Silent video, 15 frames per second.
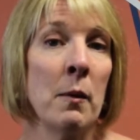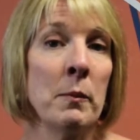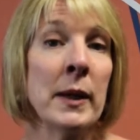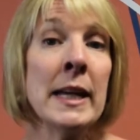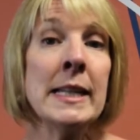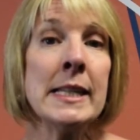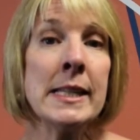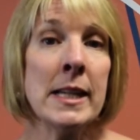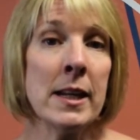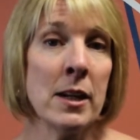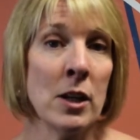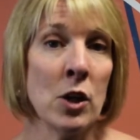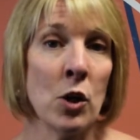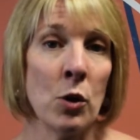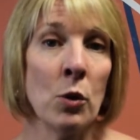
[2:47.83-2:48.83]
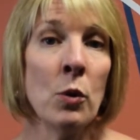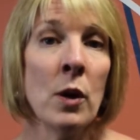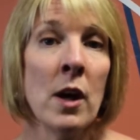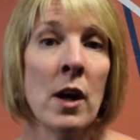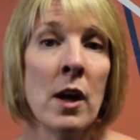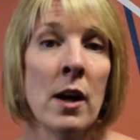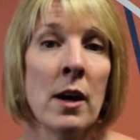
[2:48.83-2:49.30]
consider you,
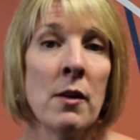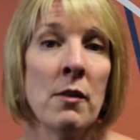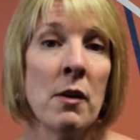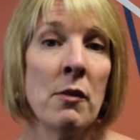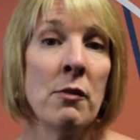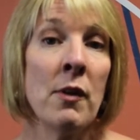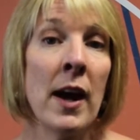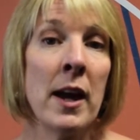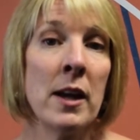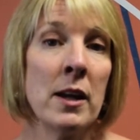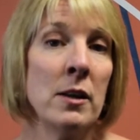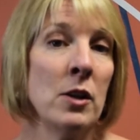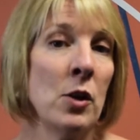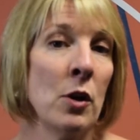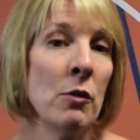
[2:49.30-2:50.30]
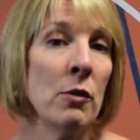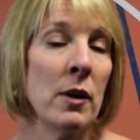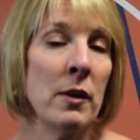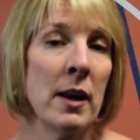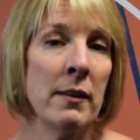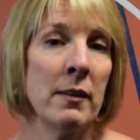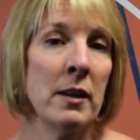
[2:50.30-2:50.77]
as
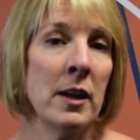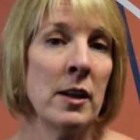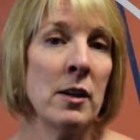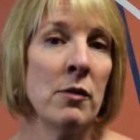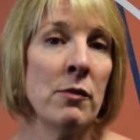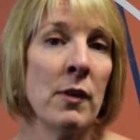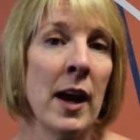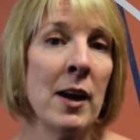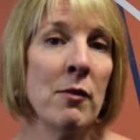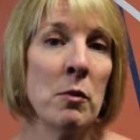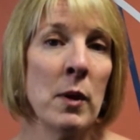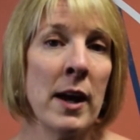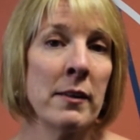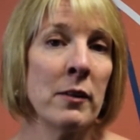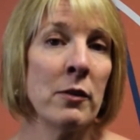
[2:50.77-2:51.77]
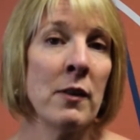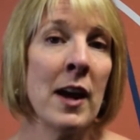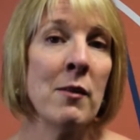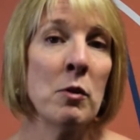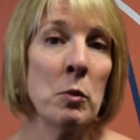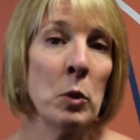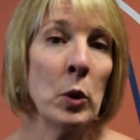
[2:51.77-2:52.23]
a
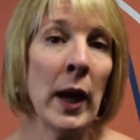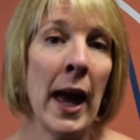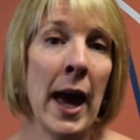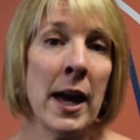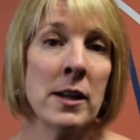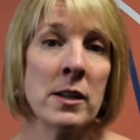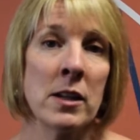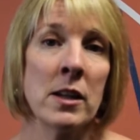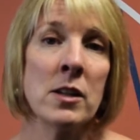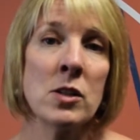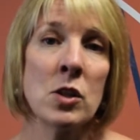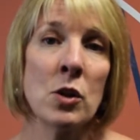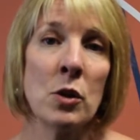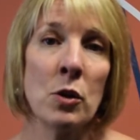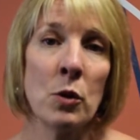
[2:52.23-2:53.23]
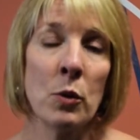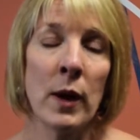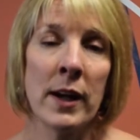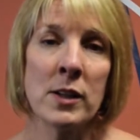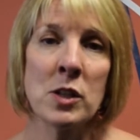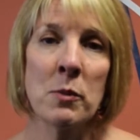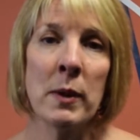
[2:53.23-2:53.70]
favourable candidate
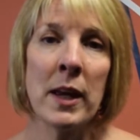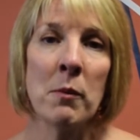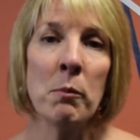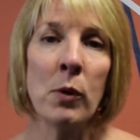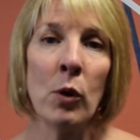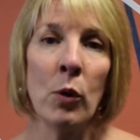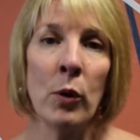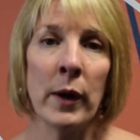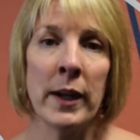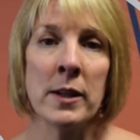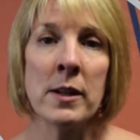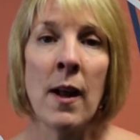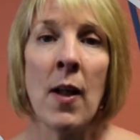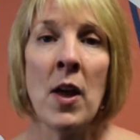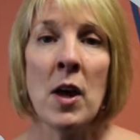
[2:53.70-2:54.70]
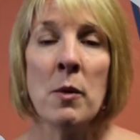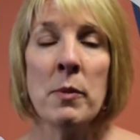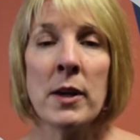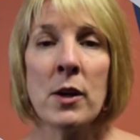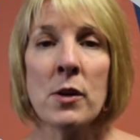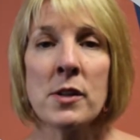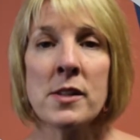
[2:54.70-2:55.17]
to be employed,
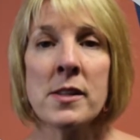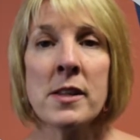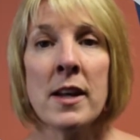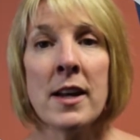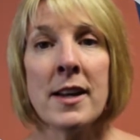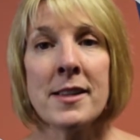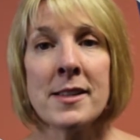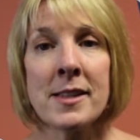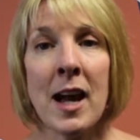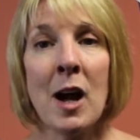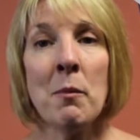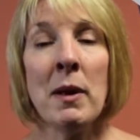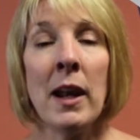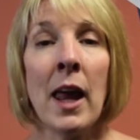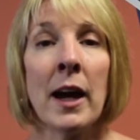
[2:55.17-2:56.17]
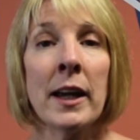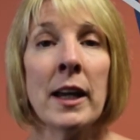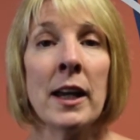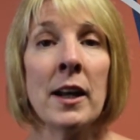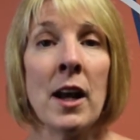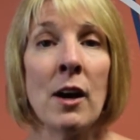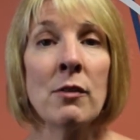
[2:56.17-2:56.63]
because some are lucky
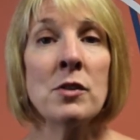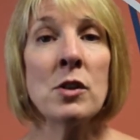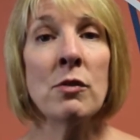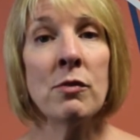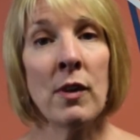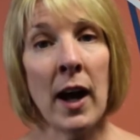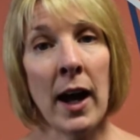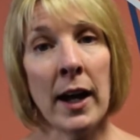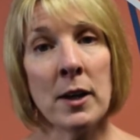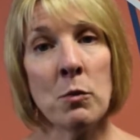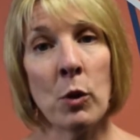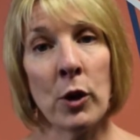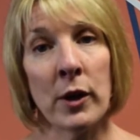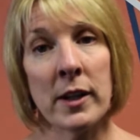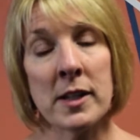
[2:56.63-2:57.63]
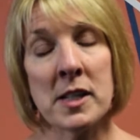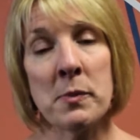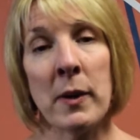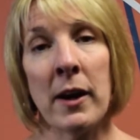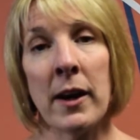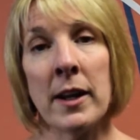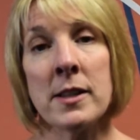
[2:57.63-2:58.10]
enough to find work
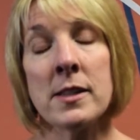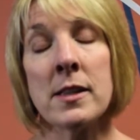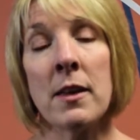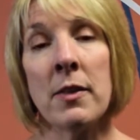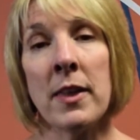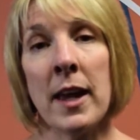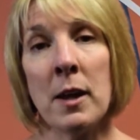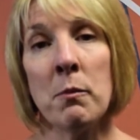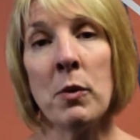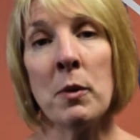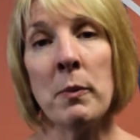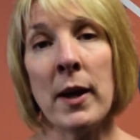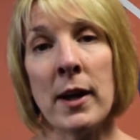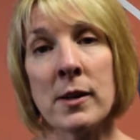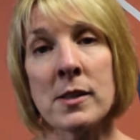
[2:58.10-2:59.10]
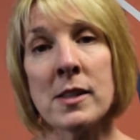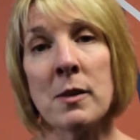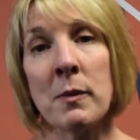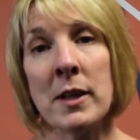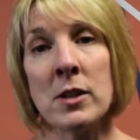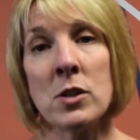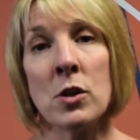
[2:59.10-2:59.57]
experience that then propels them
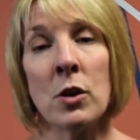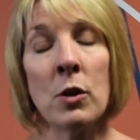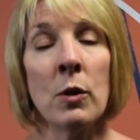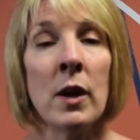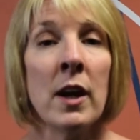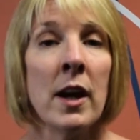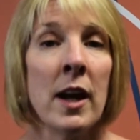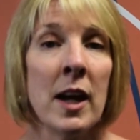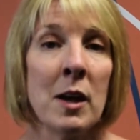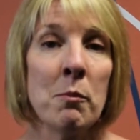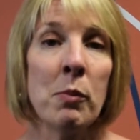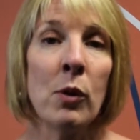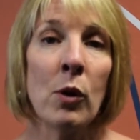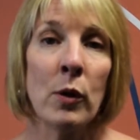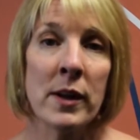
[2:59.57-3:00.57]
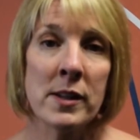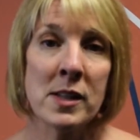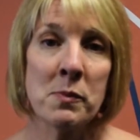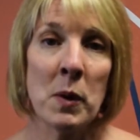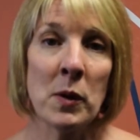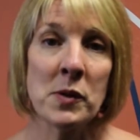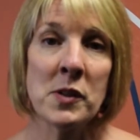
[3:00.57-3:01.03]
into
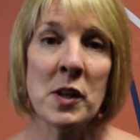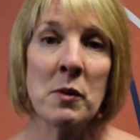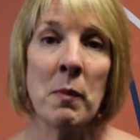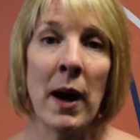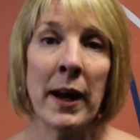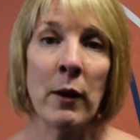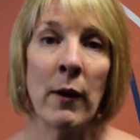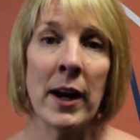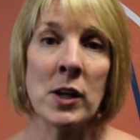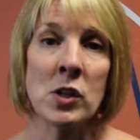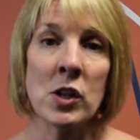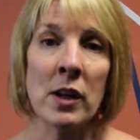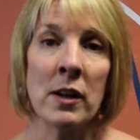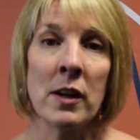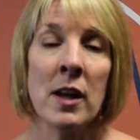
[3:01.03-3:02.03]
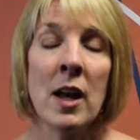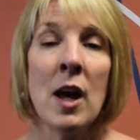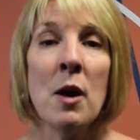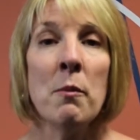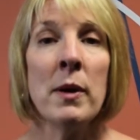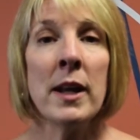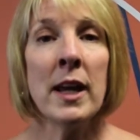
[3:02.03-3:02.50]
employer-sponsored migration. But